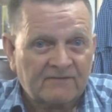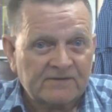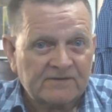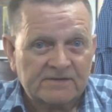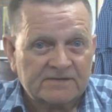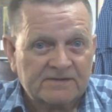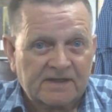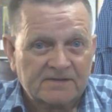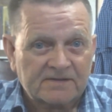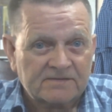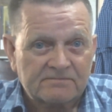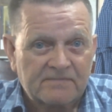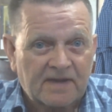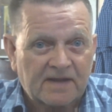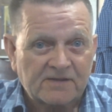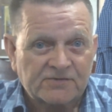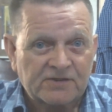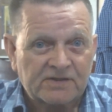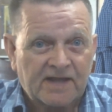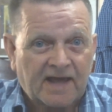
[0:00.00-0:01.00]
Evans doesn't
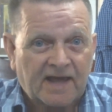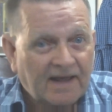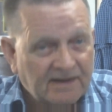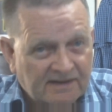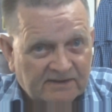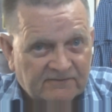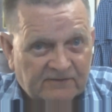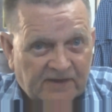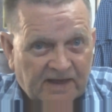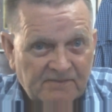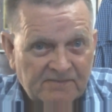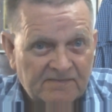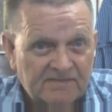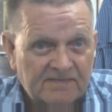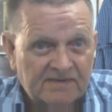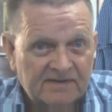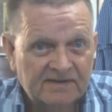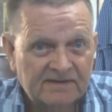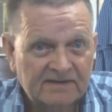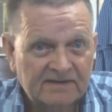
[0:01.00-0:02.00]
mention any of them,